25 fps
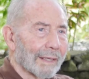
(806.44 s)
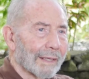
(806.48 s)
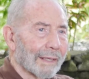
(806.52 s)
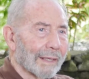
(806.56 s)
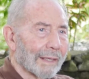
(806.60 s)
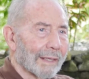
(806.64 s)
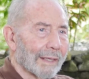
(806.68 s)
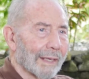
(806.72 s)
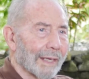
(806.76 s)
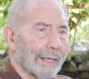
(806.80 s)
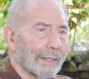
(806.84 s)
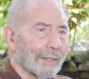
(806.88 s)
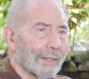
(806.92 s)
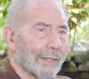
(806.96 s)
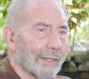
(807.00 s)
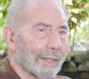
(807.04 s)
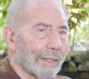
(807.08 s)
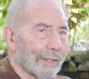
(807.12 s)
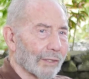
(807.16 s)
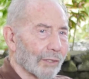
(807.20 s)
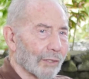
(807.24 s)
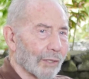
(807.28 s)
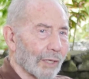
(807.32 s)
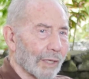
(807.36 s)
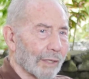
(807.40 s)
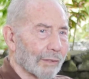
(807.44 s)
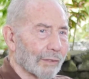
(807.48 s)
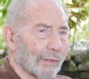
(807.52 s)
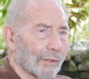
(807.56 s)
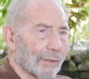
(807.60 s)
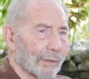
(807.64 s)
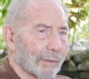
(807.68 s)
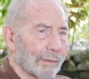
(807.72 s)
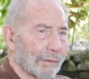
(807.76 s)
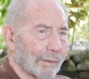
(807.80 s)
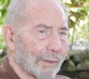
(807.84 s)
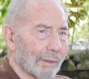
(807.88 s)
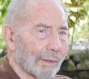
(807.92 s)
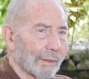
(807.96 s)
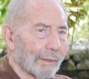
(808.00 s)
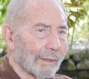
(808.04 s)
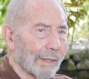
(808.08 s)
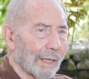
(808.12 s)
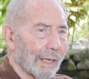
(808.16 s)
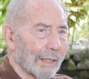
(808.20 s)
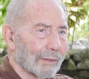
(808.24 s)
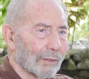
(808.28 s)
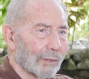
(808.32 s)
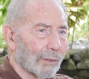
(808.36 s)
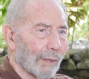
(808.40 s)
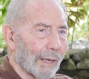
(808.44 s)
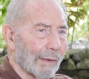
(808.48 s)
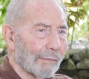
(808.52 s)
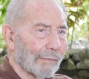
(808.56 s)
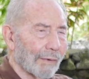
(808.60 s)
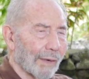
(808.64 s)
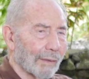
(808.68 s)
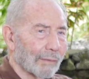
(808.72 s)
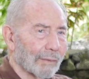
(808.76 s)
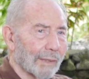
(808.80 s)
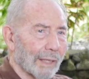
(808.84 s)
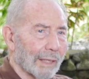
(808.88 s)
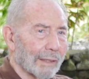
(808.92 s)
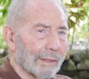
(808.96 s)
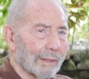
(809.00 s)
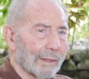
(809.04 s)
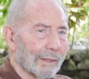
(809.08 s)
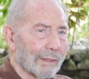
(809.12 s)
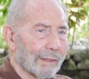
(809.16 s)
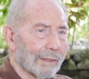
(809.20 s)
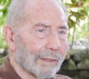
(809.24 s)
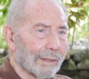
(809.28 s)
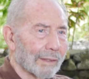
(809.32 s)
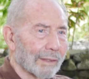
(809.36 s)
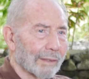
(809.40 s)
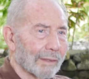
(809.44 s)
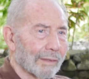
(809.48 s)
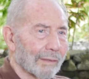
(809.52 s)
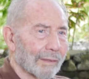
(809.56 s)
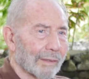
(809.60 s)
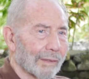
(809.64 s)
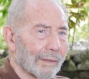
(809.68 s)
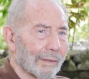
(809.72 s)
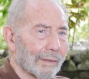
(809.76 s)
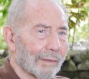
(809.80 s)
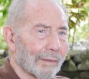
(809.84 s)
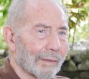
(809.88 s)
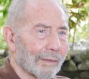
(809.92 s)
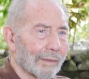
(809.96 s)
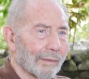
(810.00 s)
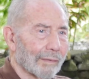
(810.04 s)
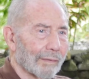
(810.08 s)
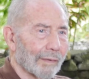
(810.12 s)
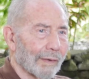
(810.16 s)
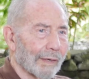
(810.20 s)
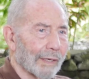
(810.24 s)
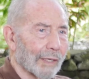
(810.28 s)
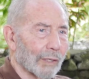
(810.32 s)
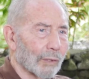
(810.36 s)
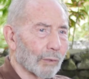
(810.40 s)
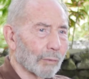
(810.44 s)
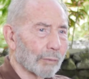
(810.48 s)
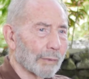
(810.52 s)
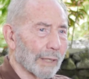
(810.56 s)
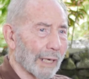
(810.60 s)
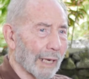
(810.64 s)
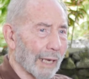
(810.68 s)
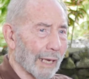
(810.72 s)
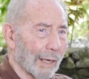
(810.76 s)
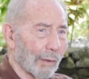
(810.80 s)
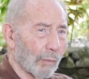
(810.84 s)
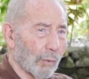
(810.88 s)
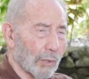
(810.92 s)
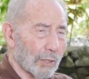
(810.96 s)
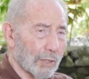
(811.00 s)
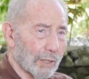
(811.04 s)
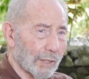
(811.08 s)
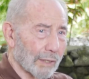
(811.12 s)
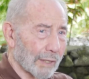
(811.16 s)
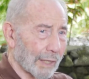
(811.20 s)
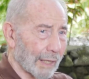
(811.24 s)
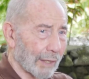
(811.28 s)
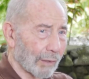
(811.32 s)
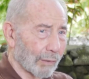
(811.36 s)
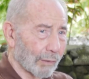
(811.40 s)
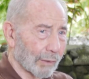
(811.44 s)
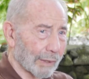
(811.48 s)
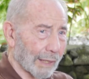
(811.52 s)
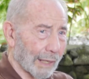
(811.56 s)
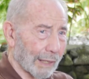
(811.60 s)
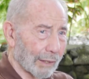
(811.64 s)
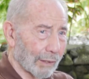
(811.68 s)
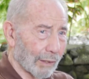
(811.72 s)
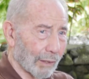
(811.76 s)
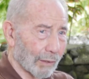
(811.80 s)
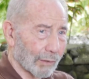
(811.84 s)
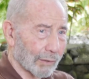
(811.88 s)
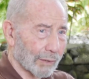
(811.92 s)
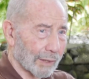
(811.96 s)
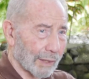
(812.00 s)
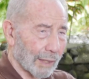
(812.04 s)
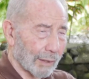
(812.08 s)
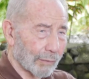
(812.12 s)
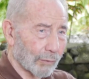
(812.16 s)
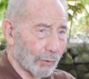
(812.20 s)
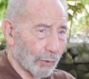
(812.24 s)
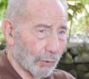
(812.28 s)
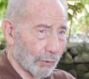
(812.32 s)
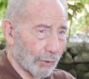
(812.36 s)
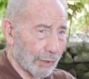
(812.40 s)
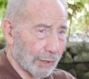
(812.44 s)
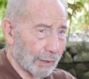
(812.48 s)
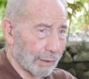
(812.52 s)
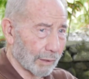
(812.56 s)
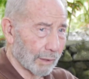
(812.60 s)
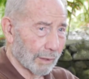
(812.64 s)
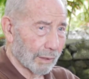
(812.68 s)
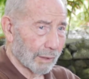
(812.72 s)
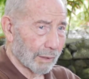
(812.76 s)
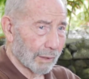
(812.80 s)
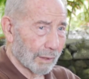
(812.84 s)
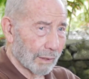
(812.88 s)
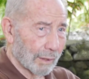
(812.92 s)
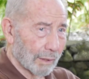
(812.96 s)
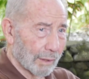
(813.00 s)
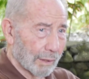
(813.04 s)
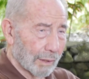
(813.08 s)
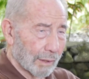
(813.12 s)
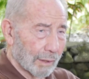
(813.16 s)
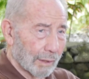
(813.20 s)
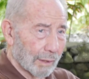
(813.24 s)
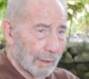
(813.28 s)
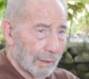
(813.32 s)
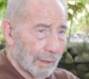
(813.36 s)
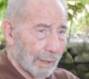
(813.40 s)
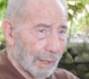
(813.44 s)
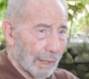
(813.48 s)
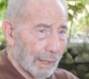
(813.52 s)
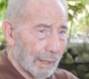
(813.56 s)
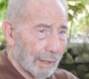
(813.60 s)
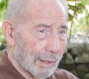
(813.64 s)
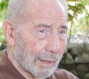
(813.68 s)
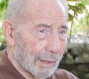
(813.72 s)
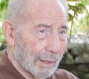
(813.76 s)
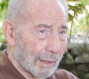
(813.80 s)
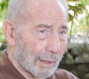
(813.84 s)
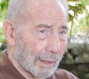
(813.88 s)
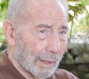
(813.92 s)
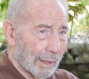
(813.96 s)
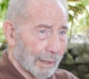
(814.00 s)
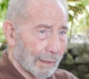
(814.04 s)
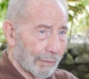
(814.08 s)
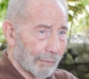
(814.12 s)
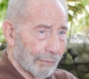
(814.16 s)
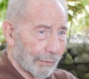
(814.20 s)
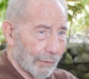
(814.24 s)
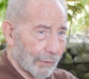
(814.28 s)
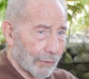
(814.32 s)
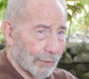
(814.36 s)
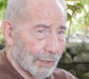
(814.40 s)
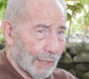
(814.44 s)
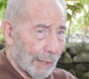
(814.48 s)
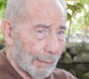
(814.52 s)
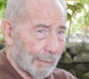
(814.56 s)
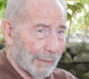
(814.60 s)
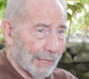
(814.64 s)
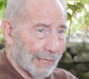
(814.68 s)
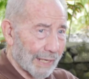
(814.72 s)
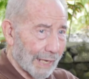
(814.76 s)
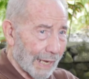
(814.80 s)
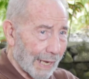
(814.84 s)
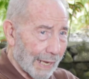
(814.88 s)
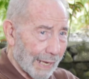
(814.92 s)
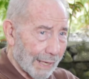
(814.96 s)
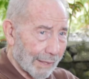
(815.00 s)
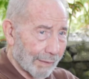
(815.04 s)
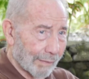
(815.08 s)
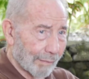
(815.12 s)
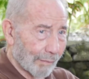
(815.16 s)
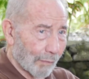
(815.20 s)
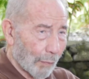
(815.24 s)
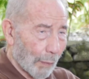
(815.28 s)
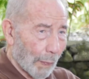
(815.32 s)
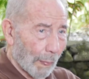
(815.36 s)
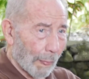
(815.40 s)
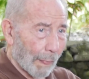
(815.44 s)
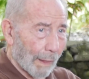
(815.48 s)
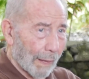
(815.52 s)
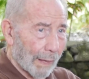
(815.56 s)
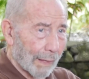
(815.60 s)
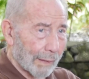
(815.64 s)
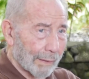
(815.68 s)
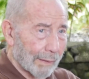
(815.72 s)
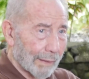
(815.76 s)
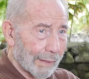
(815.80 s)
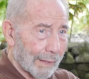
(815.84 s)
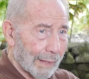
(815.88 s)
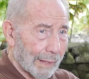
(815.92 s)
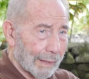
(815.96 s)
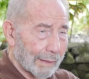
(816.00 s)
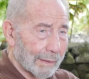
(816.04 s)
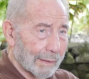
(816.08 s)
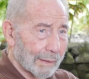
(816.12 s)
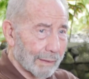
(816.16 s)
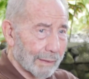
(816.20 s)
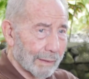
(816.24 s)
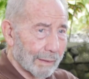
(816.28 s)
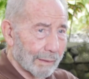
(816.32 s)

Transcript: Yes, and so I found that very good. I wasn't there all that long, so it was only the first time a year, and then